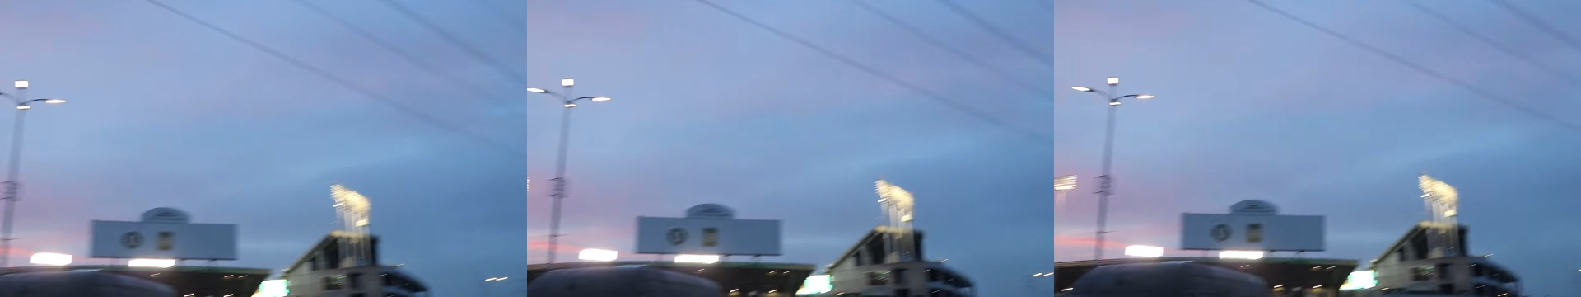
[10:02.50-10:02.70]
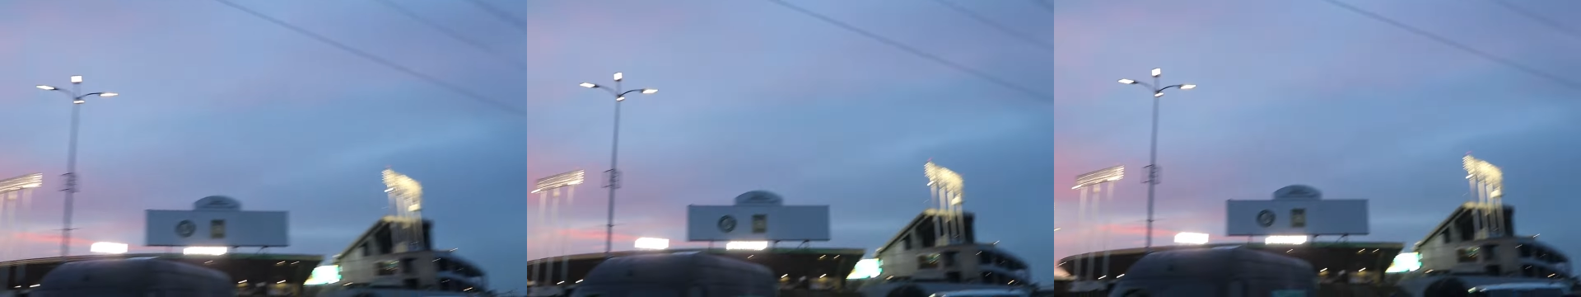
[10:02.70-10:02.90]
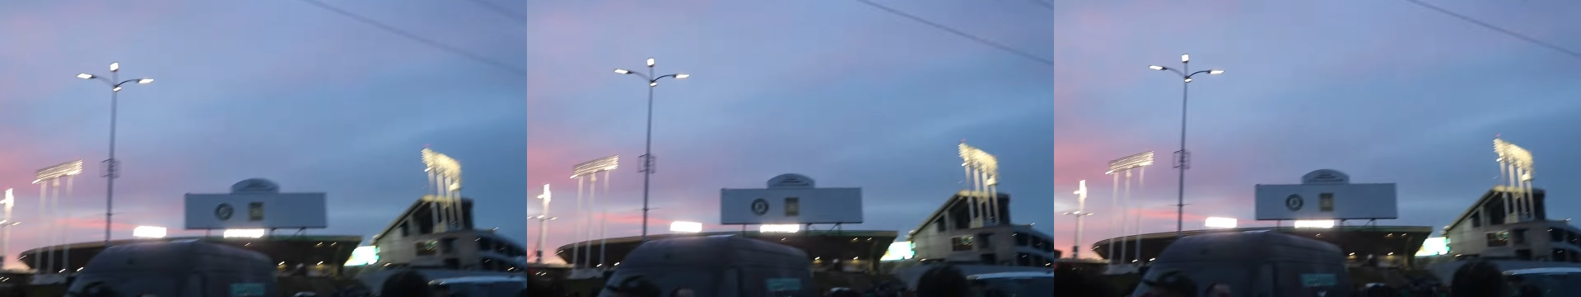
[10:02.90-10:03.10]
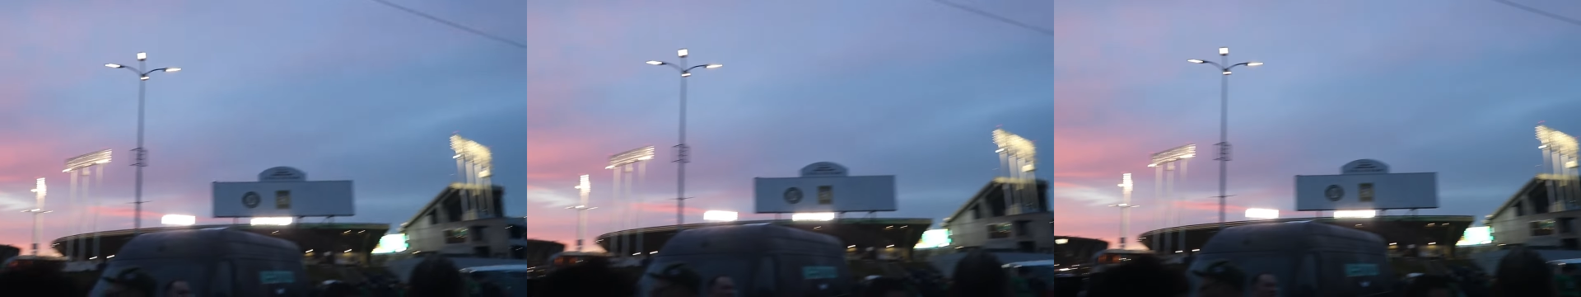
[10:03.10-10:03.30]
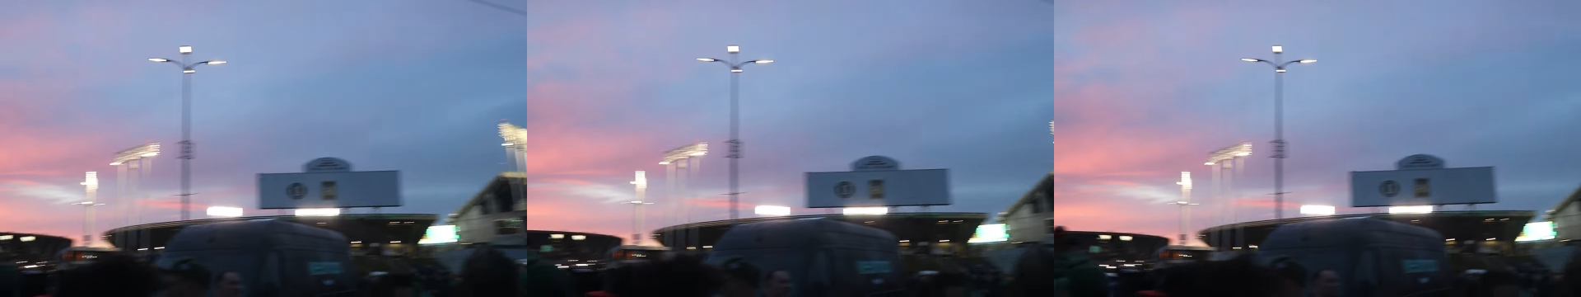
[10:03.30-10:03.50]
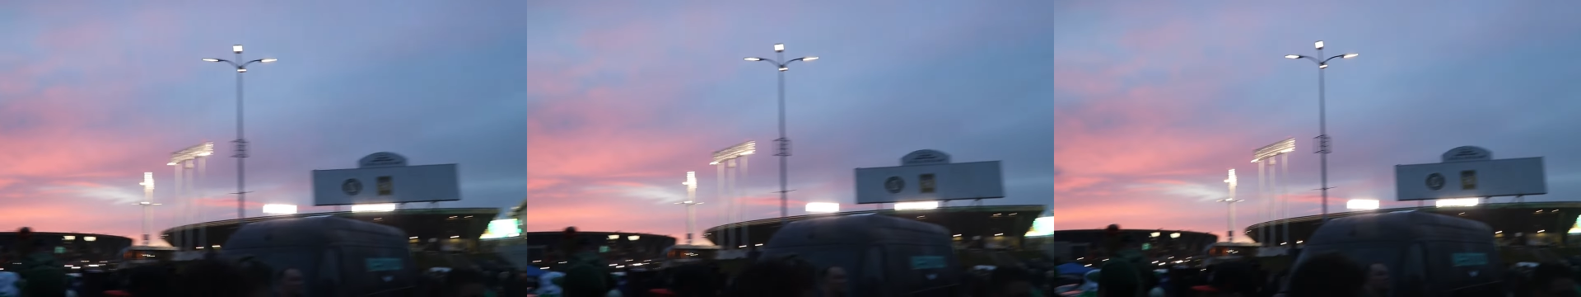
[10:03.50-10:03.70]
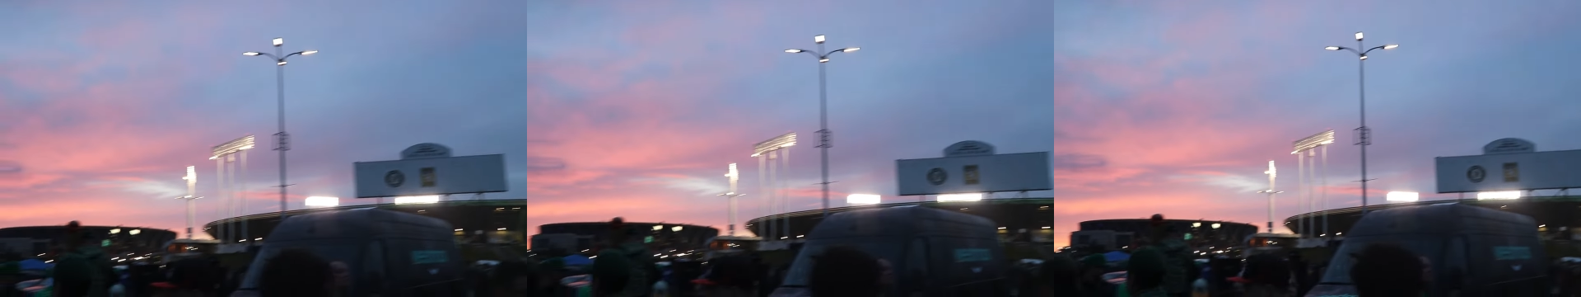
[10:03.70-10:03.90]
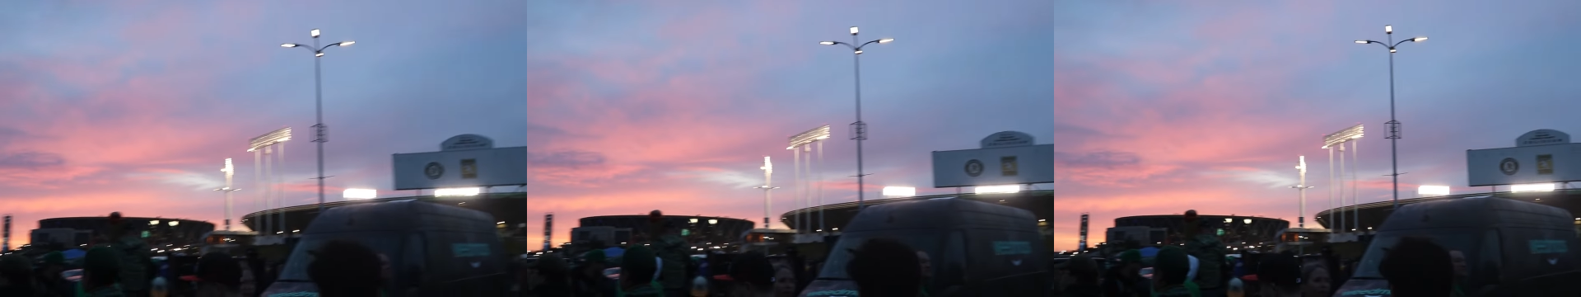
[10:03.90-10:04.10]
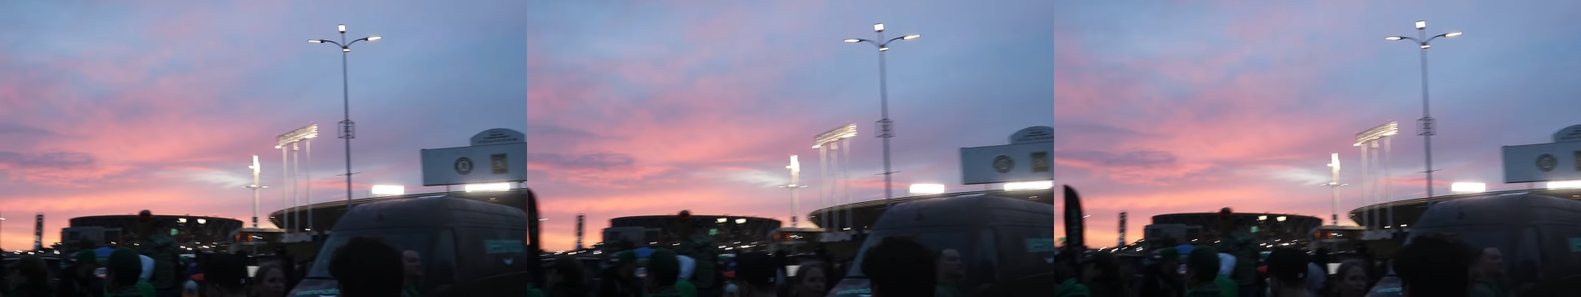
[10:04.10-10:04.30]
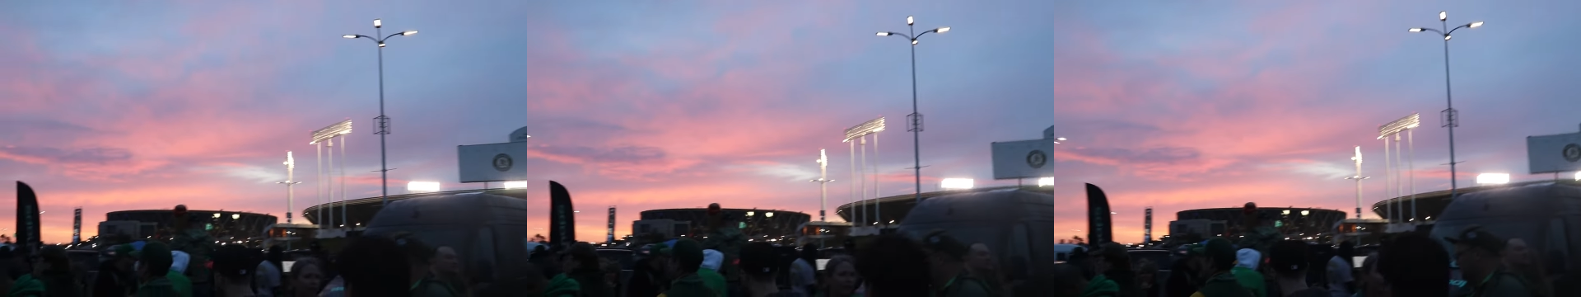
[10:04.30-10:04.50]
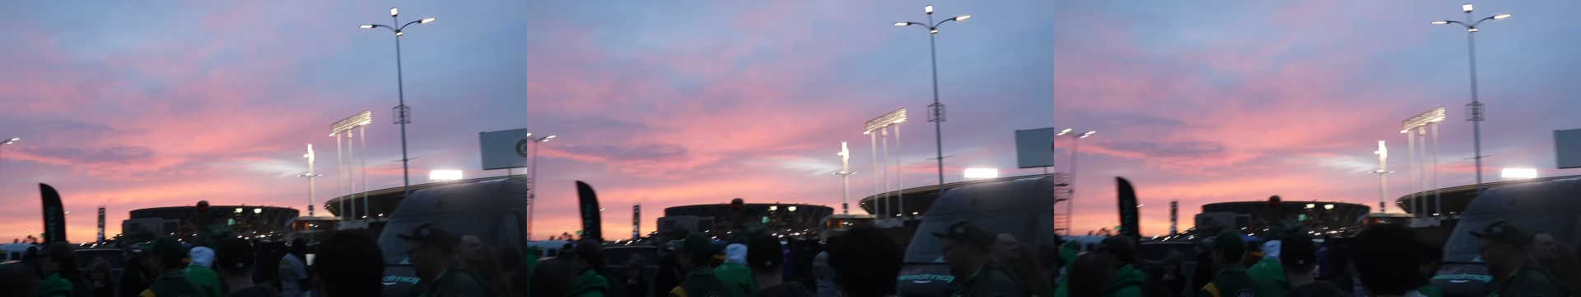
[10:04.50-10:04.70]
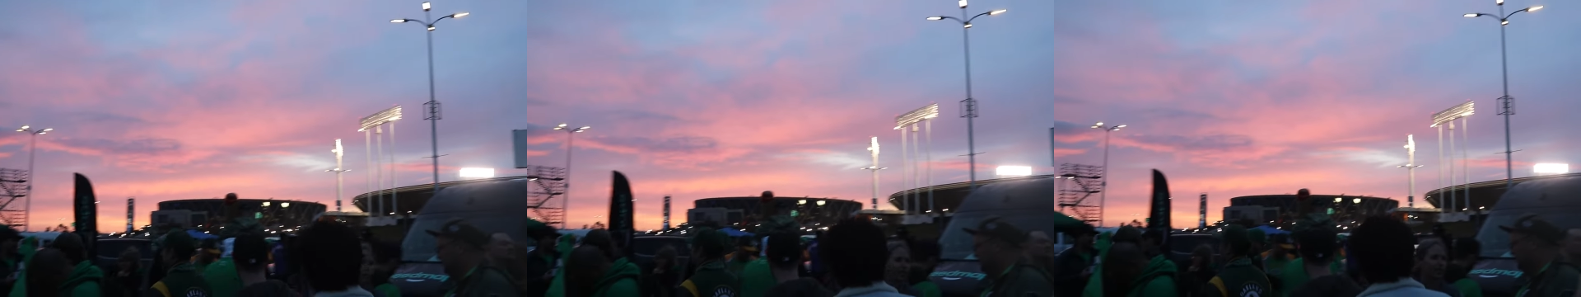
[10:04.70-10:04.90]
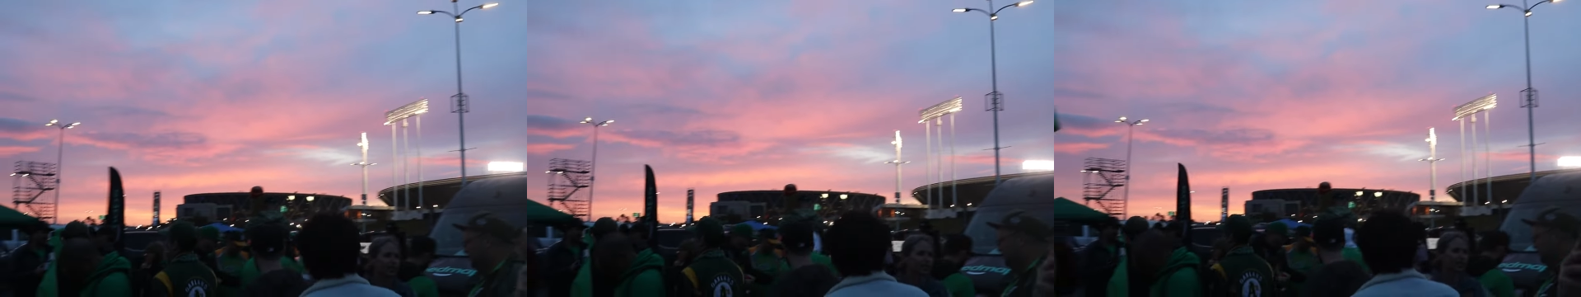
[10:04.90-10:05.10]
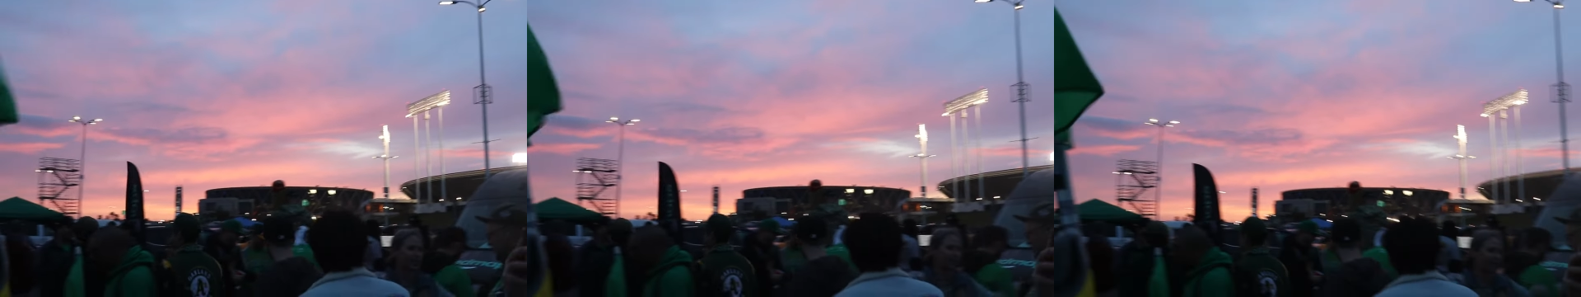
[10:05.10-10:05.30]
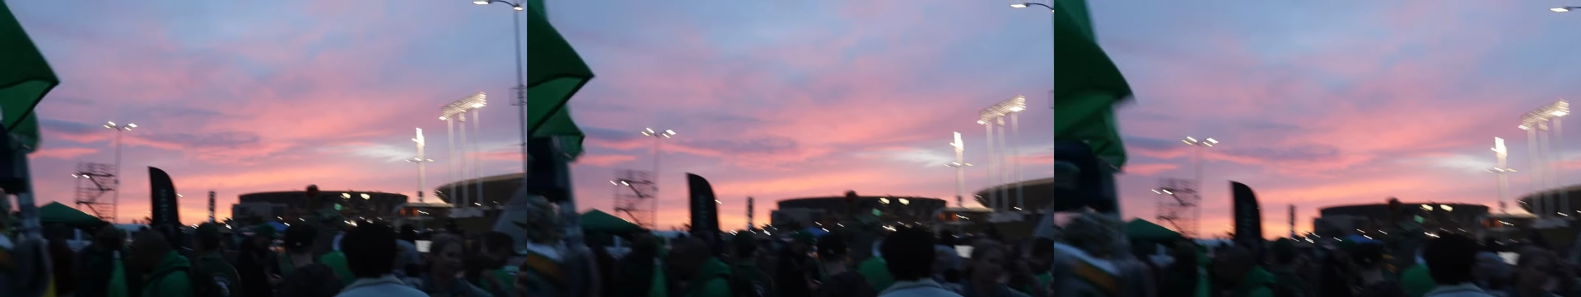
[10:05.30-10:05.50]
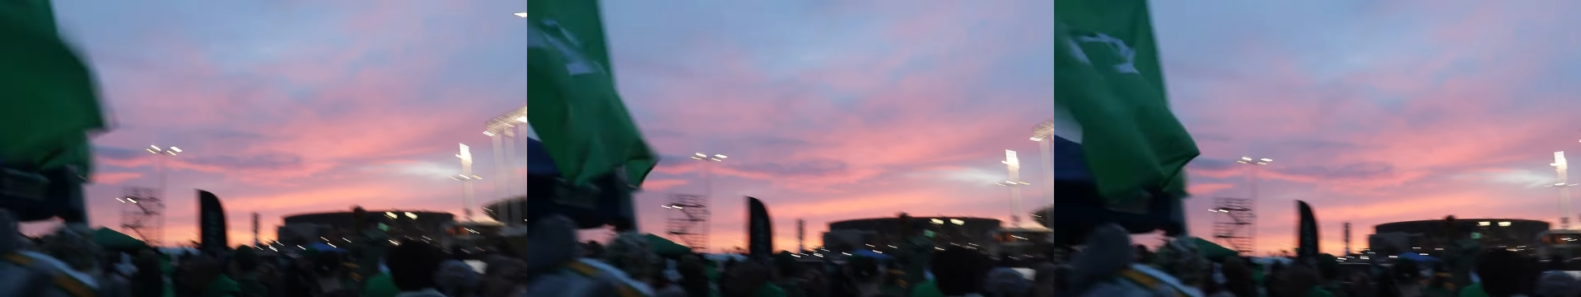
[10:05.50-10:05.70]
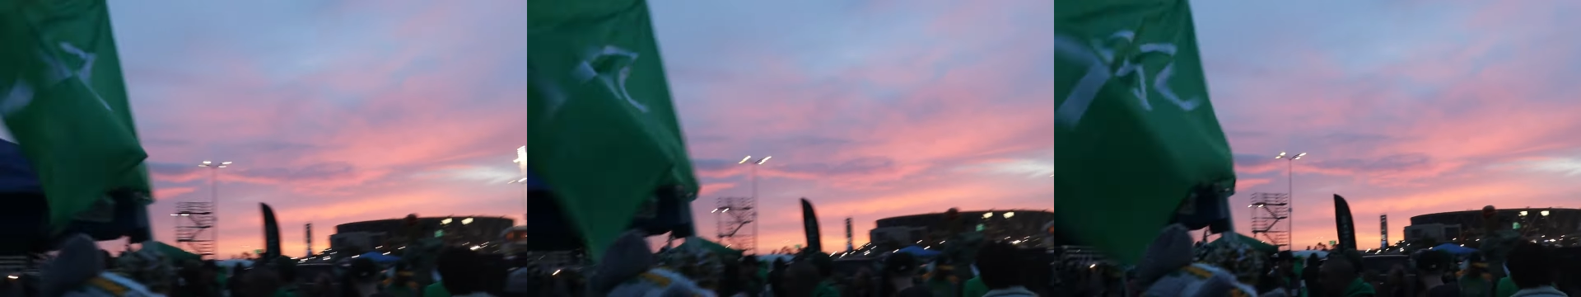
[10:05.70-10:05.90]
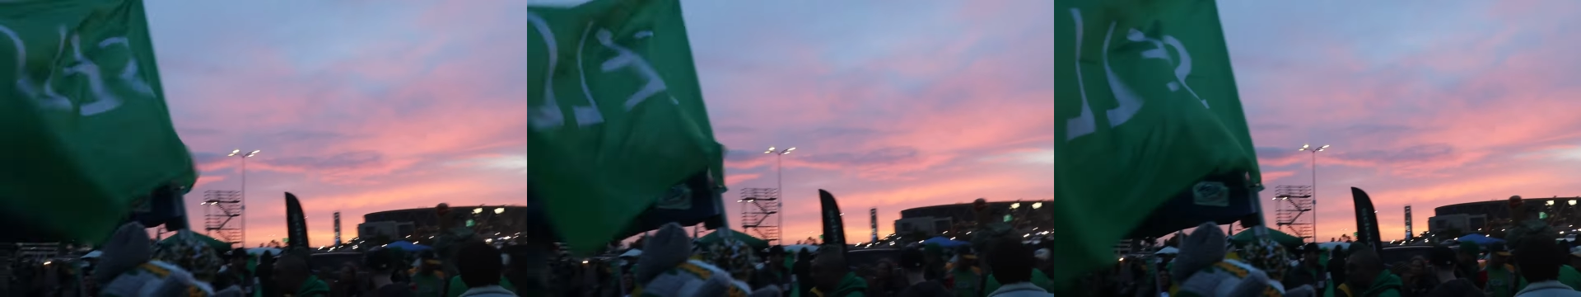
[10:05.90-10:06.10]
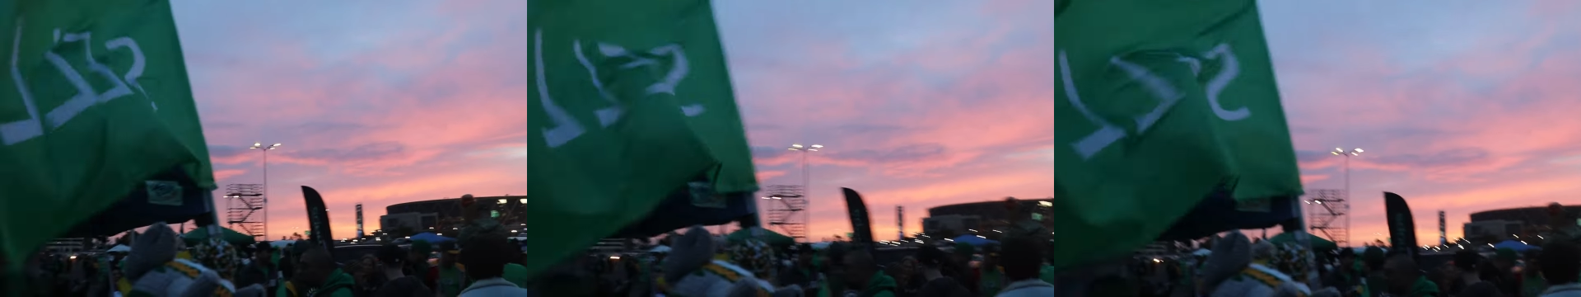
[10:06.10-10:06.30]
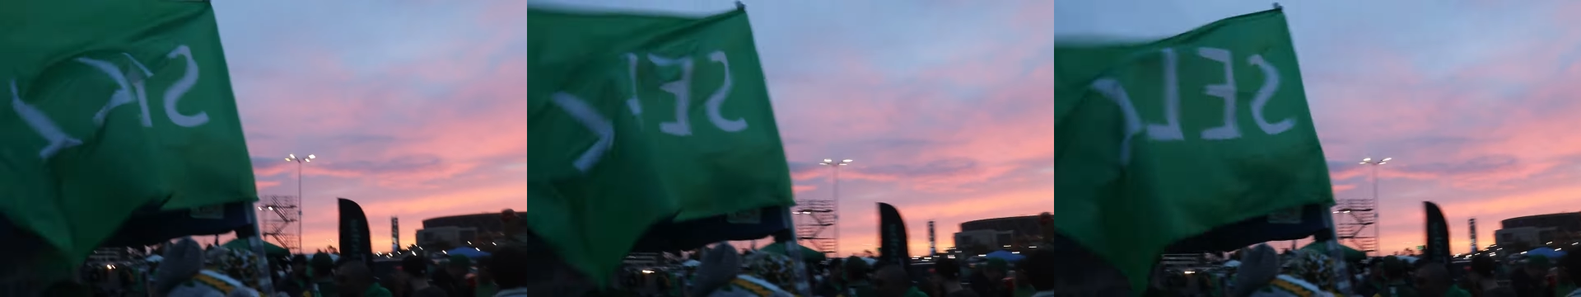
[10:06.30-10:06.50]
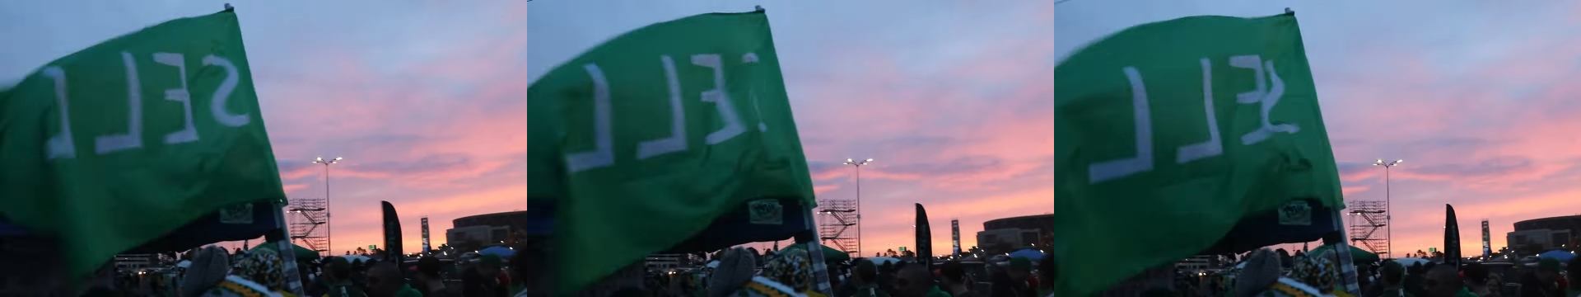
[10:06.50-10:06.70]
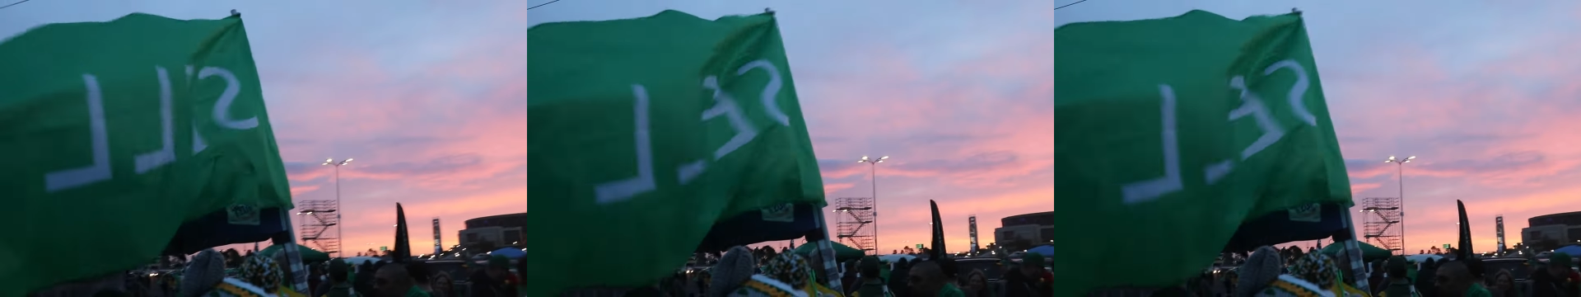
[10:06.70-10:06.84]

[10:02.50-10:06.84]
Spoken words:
Nobody's mouth can be seen.